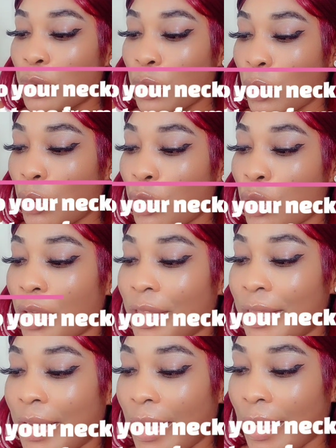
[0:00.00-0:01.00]
to
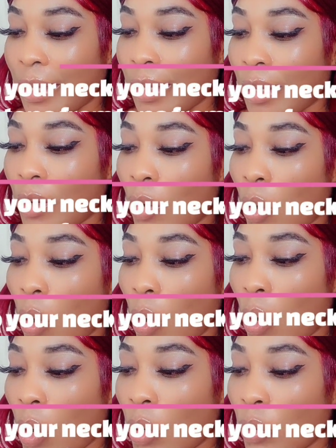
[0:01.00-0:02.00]
your neck
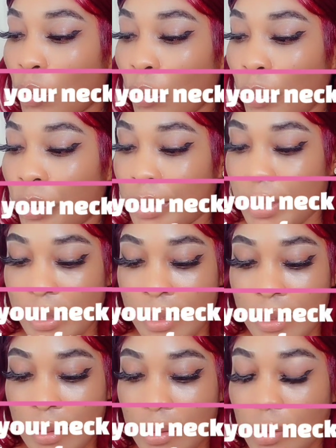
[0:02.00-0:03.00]
or
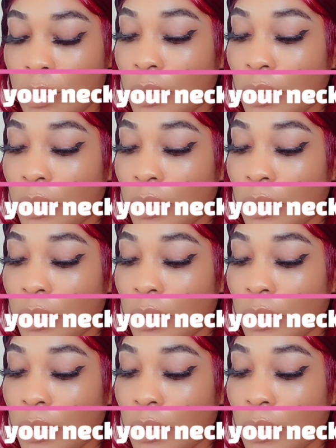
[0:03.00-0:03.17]
wrist.